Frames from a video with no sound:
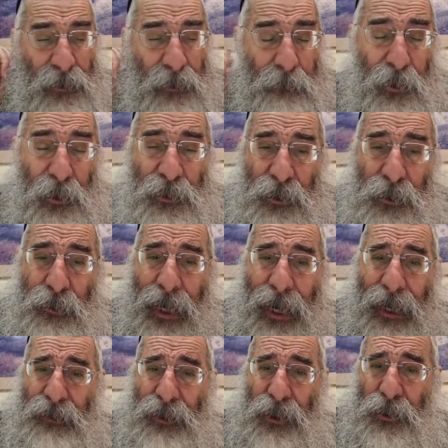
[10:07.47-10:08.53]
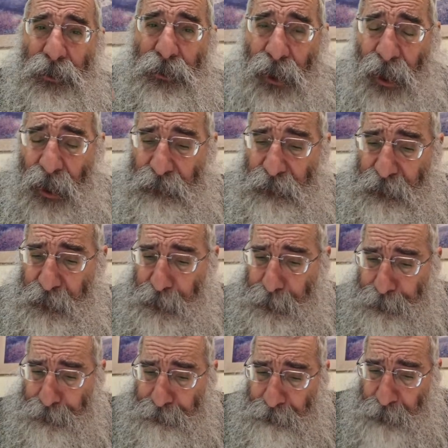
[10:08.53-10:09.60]
person who has a krav,
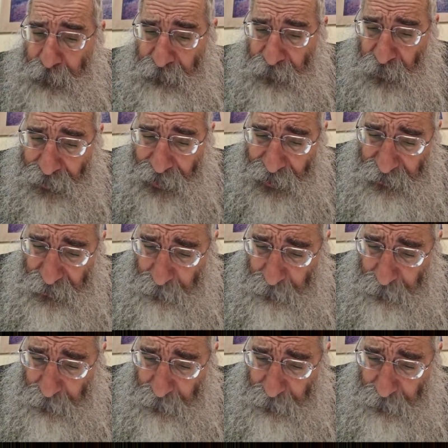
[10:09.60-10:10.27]
who has a